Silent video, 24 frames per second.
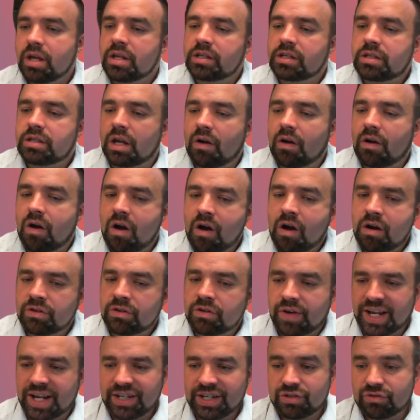So our
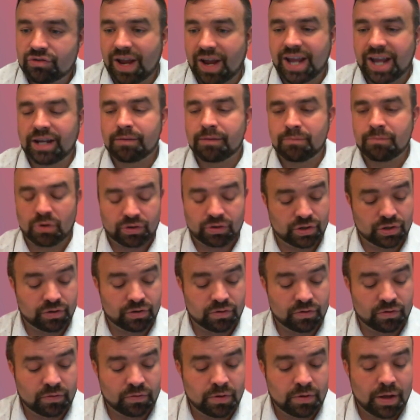training
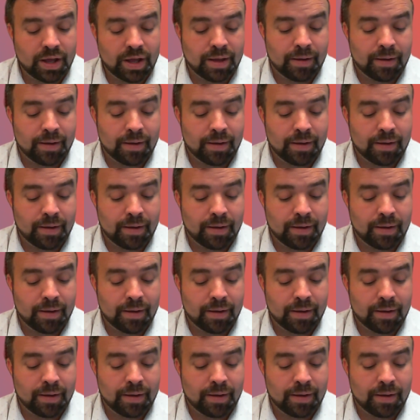module,